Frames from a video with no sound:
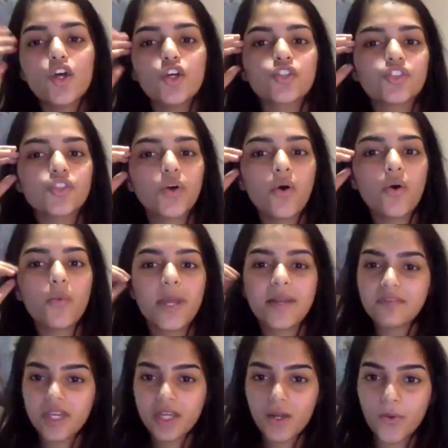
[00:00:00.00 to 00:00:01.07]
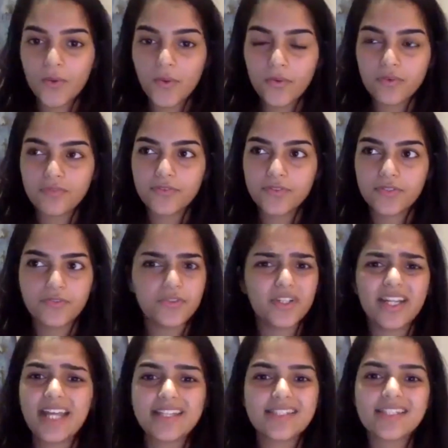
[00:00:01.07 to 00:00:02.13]
So when we go to,
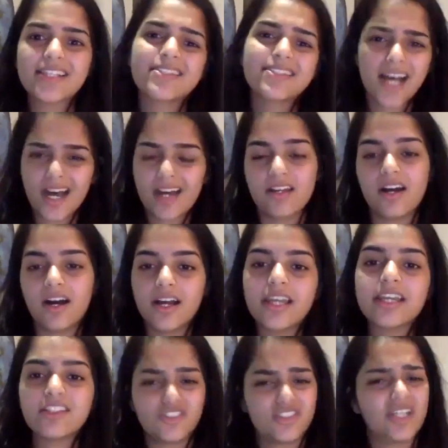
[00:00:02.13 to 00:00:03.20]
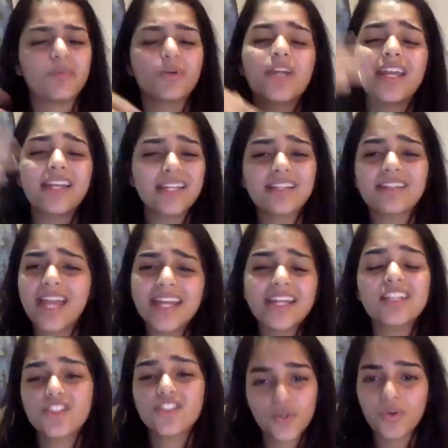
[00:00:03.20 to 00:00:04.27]
let's say, Zara, H&M, or
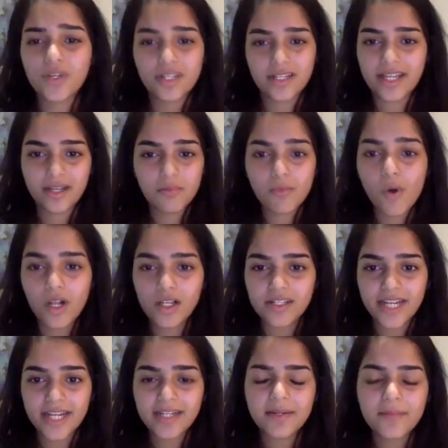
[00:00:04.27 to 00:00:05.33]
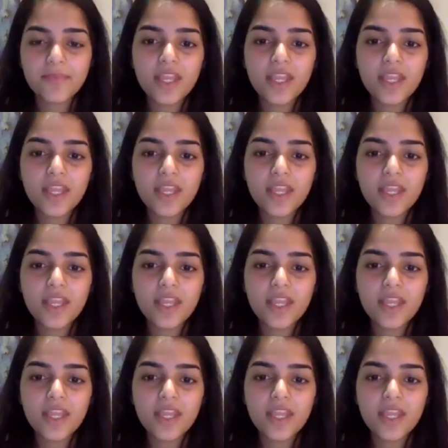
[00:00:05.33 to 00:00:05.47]
any store in like a mall, right?